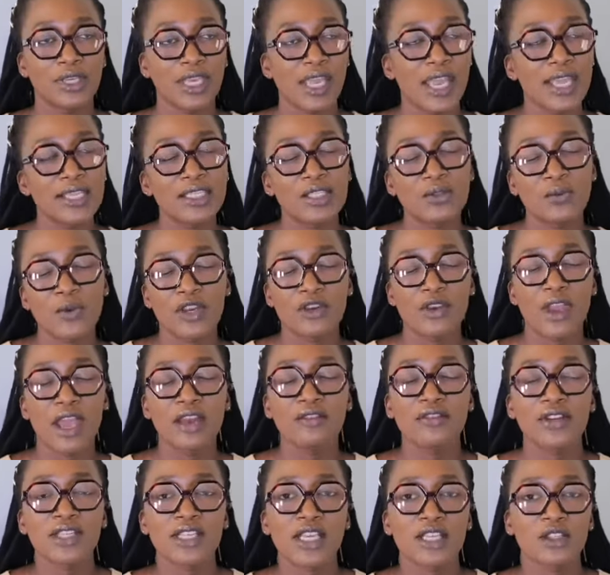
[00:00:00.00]
Yes, when you
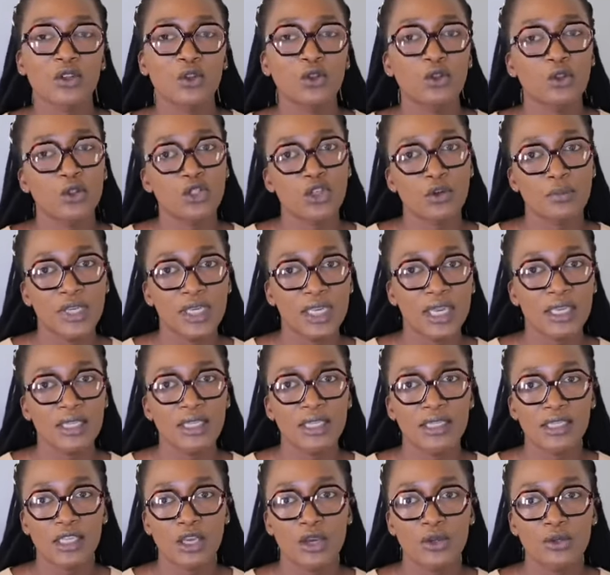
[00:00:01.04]
advertise on social media,
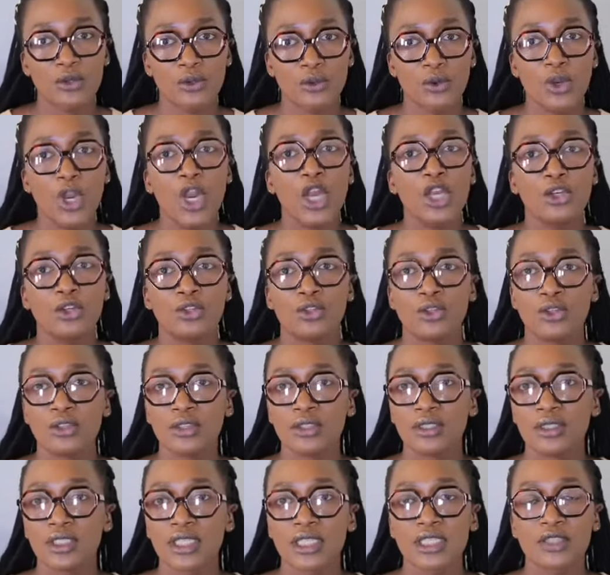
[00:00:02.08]
they tell you you
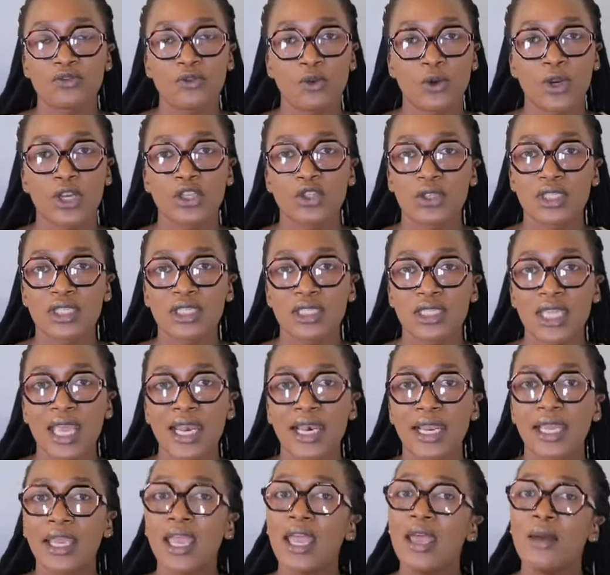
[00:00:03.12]
shouldn't just focus on
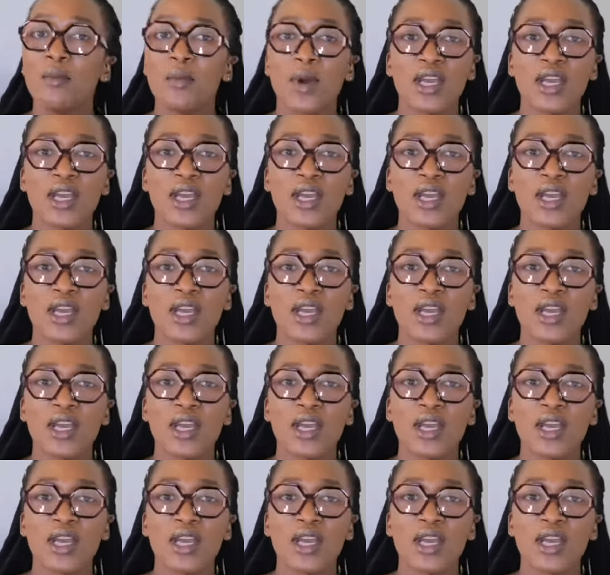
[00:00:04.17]
selling,